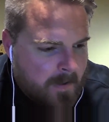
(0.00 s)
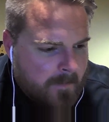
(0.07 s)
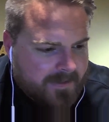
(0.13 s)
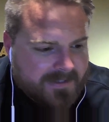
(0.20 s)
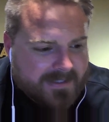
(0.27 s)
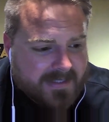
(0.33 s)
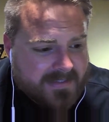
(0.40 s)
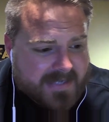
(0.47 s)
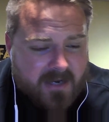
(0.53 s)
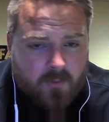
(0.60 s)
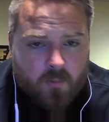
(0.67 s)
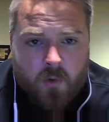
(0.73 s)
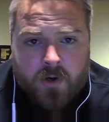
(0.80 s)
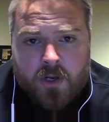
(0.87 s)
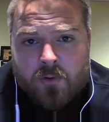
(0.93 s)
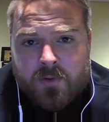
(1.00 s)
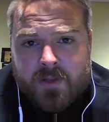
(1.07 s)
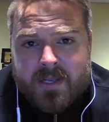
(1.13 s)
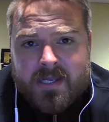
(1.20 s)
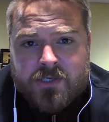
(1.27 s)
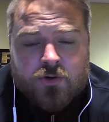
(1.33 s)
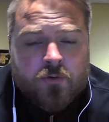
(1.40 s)
But Tennessee had a 1 0
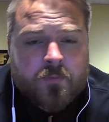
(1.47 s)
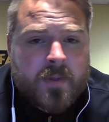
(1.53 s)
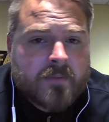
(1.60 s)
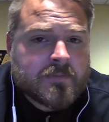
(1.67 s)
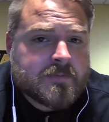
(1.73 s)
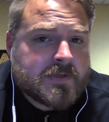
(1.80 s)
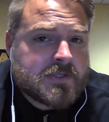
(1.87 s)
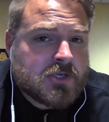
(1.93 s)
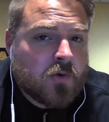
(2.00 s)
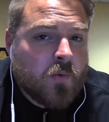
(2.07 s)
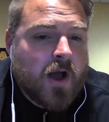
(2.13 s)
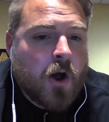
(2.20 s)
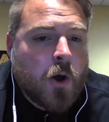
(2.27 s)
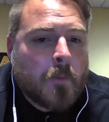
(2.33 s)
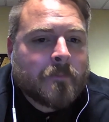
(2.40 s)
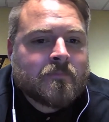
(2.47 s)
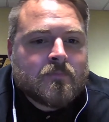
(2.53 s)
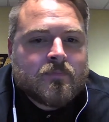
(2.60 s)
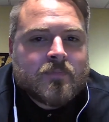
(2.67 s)
lead. Drew Beam was pitching well.